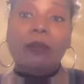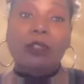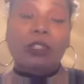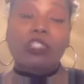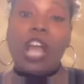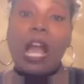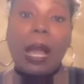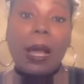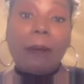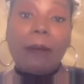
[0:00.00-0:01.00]
your
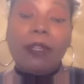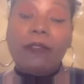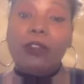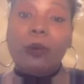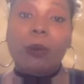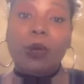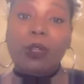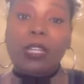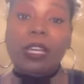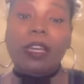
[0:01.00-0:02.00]
job, if you're
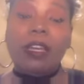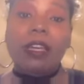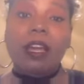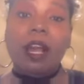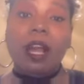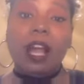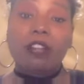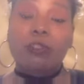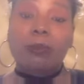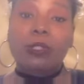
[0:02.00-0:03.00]
working,
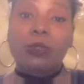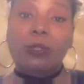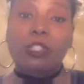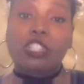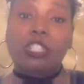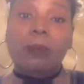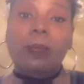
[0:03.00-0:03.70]
entrepreneurship,